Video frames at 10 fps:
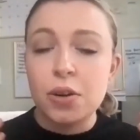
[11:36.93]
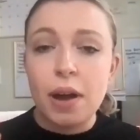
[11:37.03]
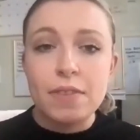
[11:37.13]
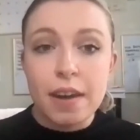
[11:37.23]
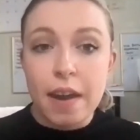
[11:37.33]
you know,
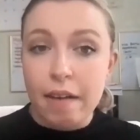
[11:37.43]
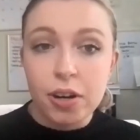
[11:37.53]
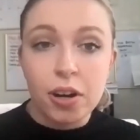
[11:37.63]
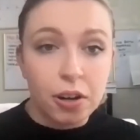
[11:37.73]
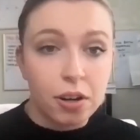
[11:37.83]
I've
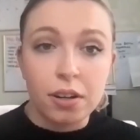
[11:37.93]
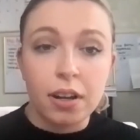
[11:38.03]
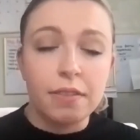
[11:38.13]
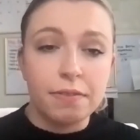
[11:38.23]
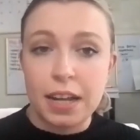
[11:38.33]
never heard
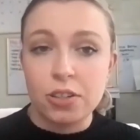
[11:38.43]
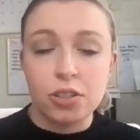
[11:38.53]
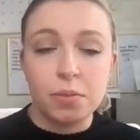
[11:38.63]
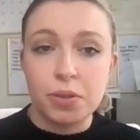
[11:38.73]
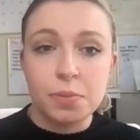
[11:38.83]
of
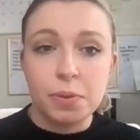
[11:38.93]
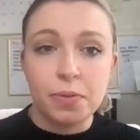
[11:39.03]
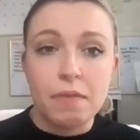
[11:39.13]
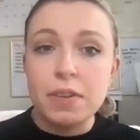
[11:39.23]
financial abuse before.